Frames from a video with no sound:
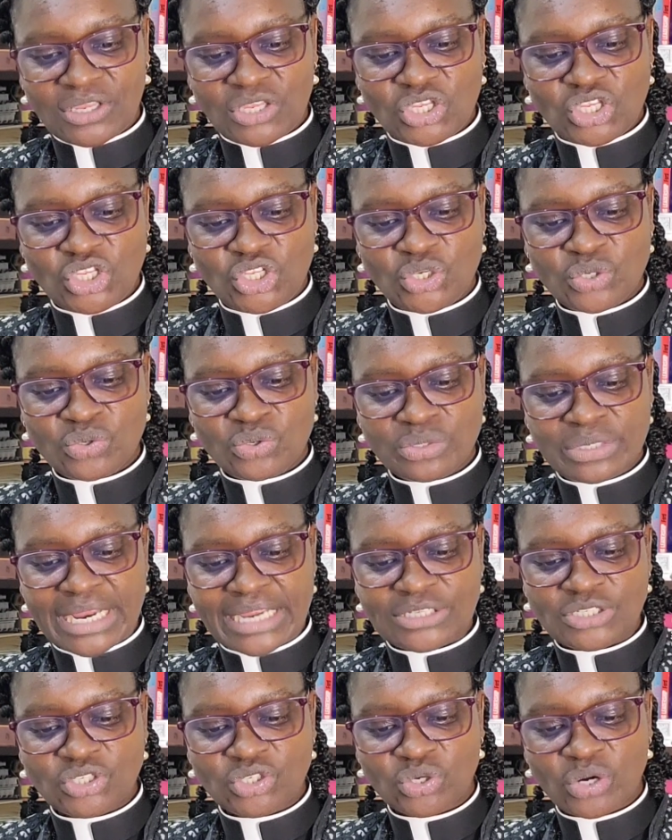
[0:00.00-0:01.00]
You
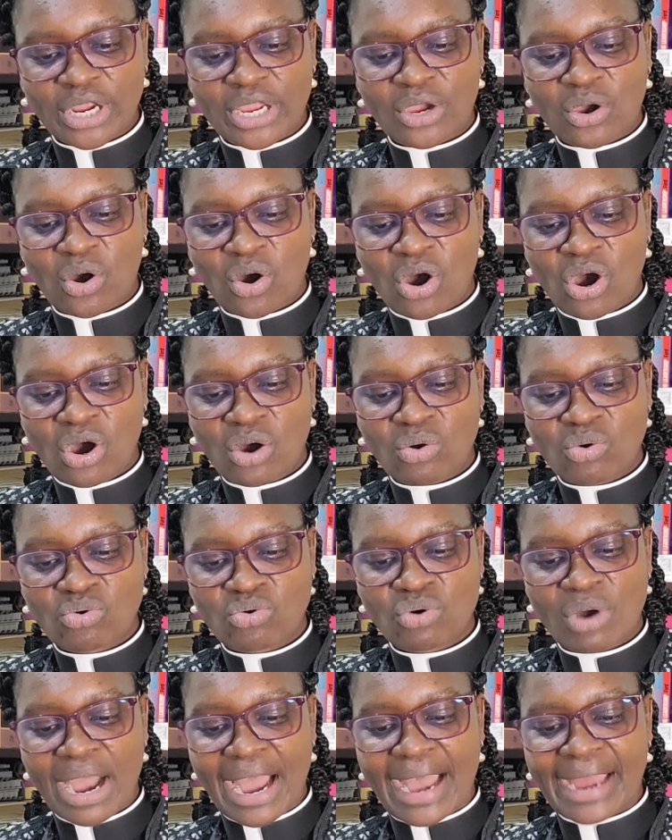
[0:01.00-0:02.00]
destroy all
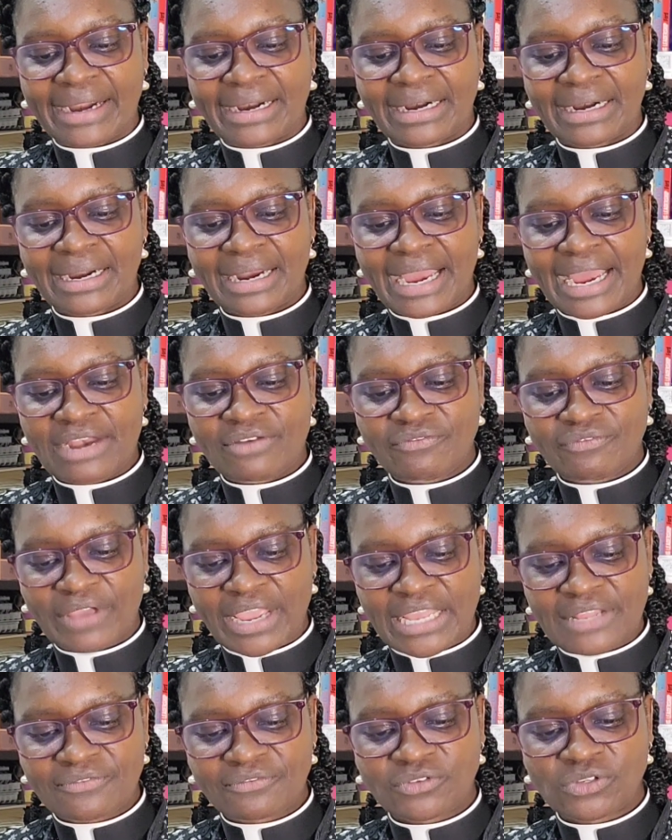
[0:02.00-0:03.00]
who are
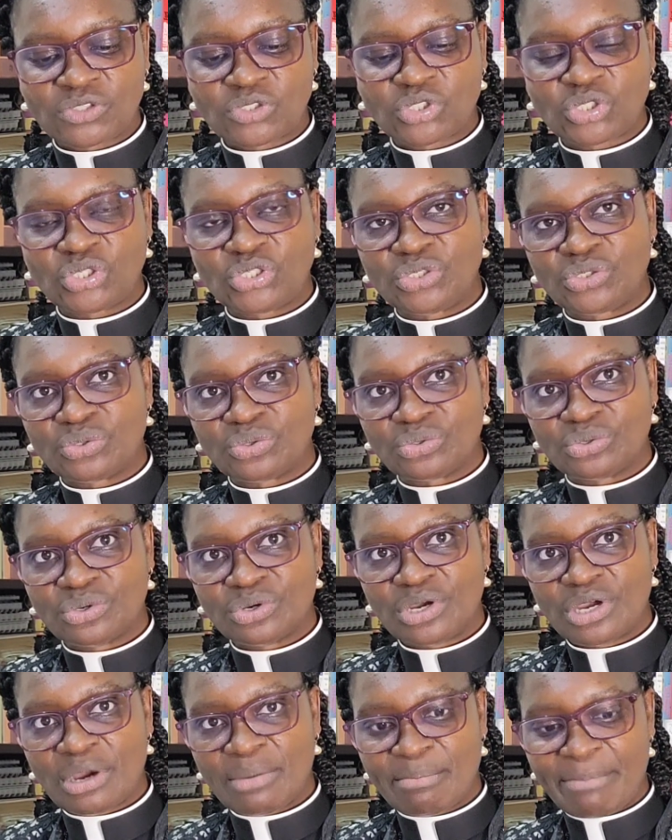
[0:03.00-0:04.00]
unfaithful to you.
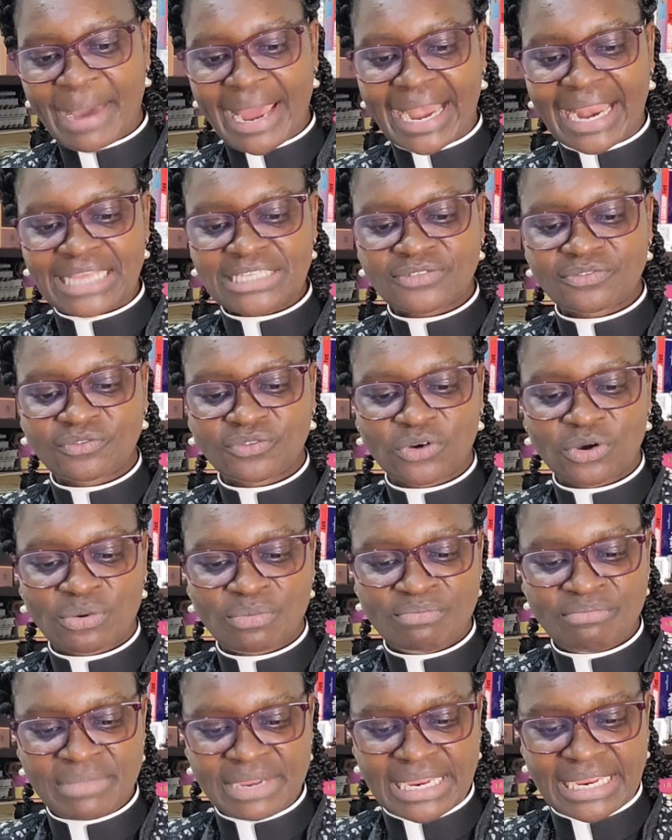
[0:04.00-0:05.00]
But as for
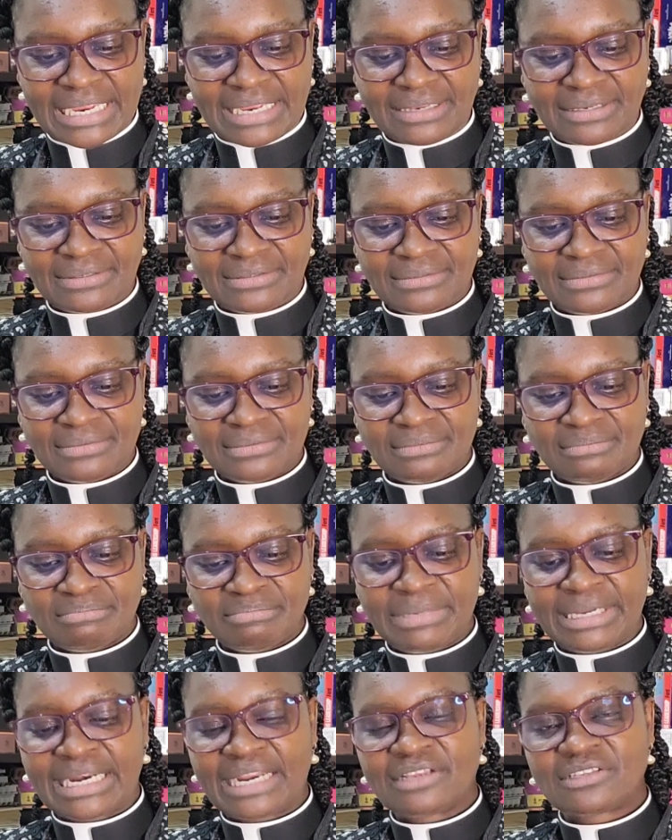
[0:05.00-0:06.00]
me,
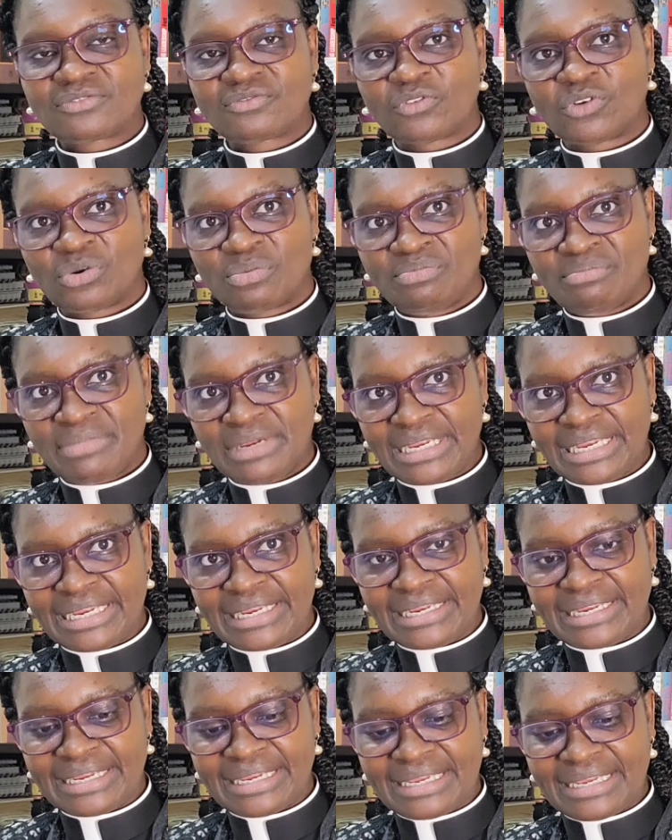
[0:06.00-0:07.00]

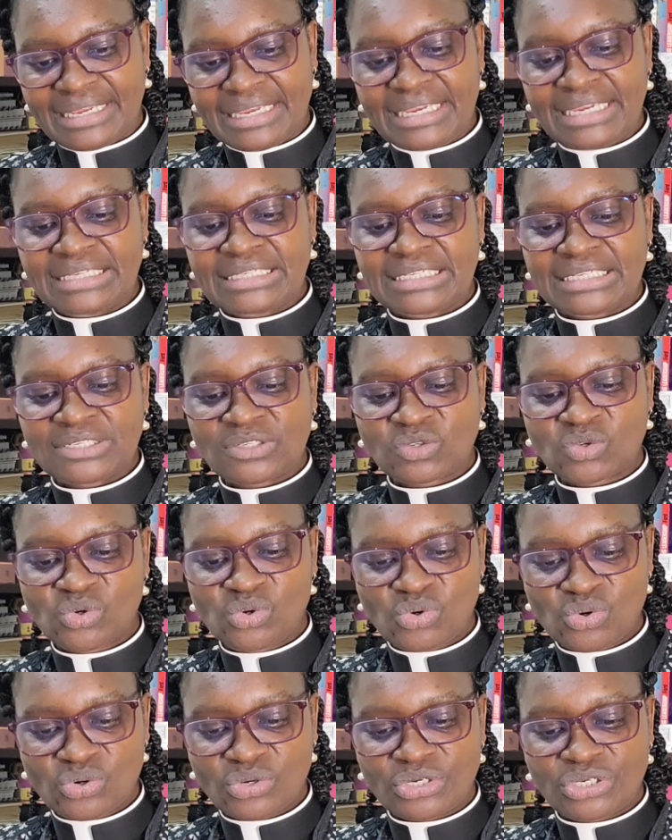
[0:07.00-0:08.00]
it is
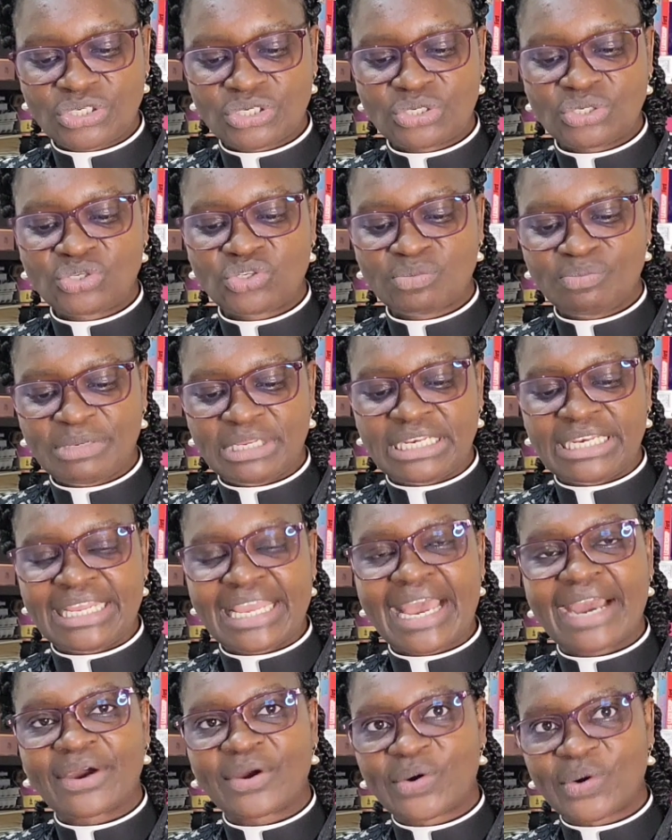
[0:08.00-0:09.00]
good to be
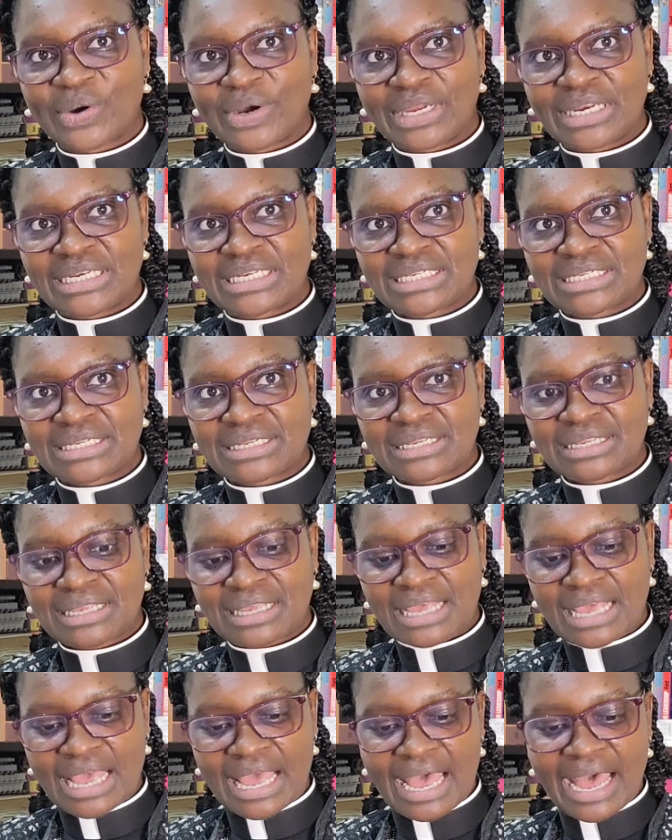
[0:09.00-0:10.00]
near God.
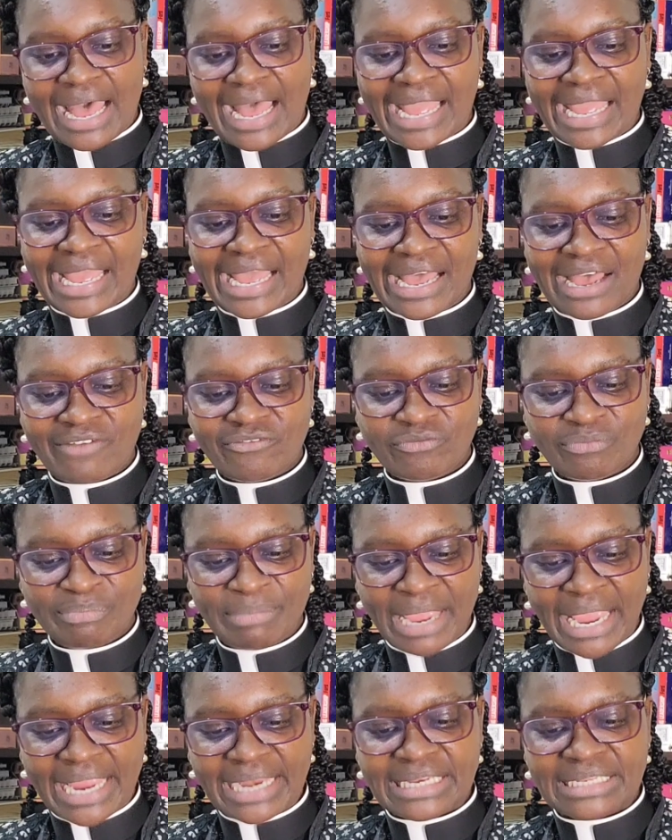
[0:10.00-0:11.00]
I have
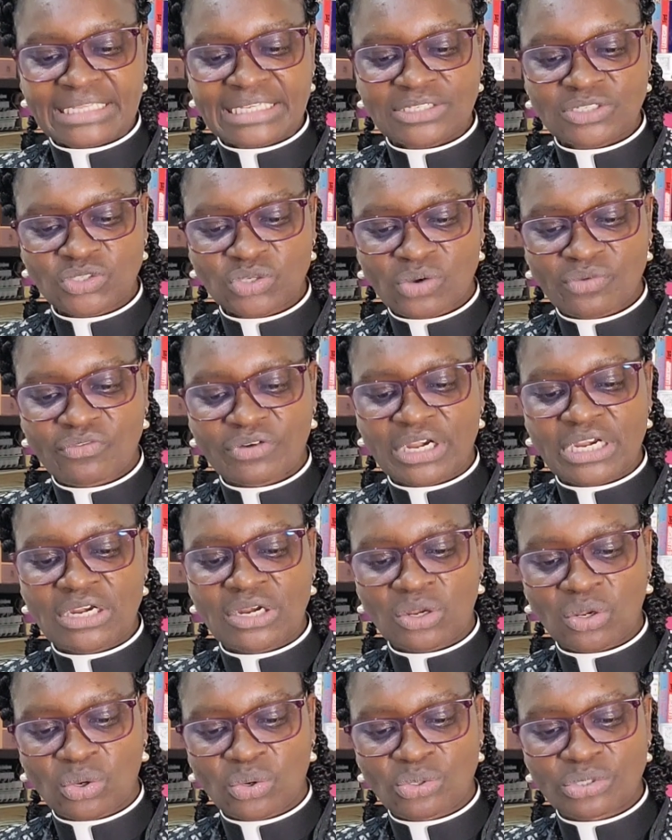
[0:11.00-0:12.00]
made the
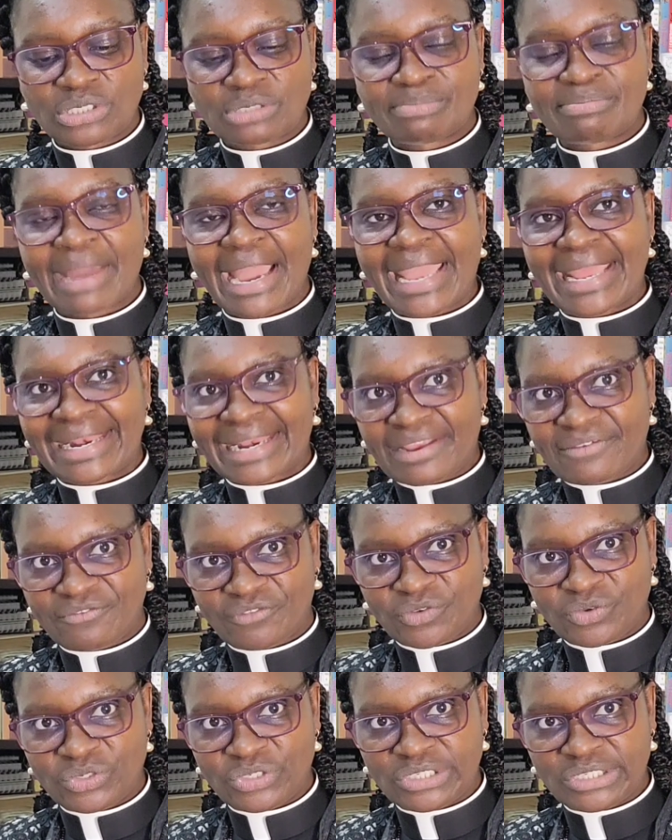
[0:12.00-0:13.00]
sovereign Lord my
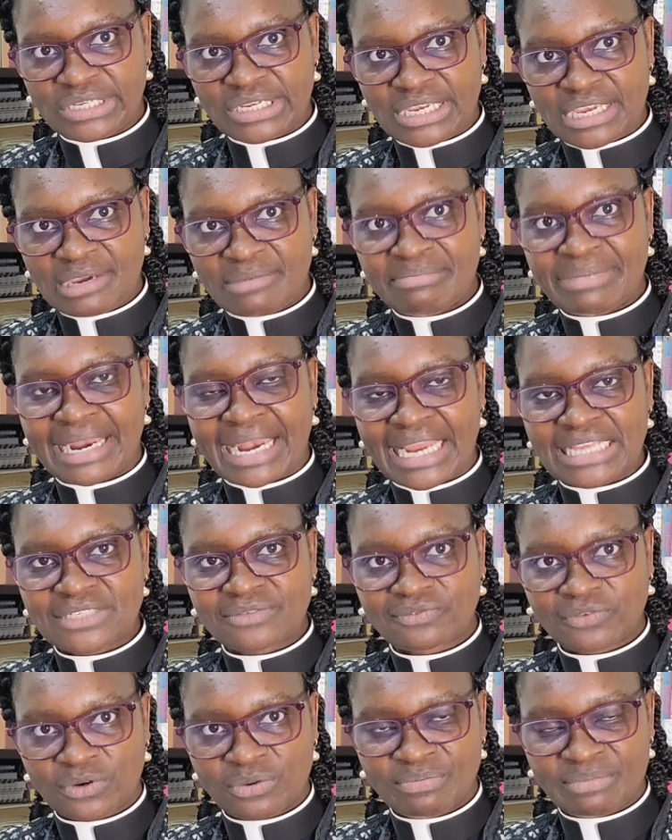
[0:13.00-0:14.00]
refuge. But as
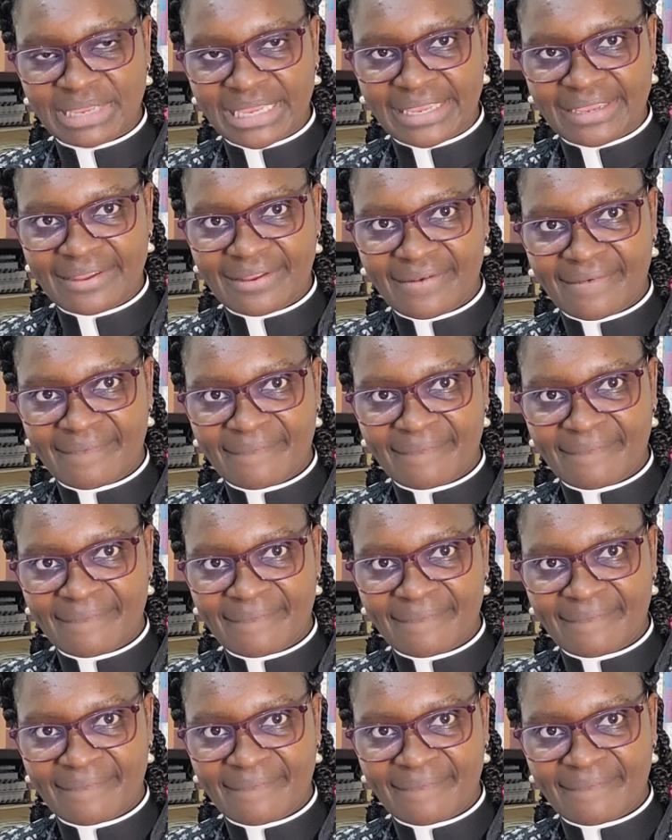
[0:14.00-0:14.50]
for me.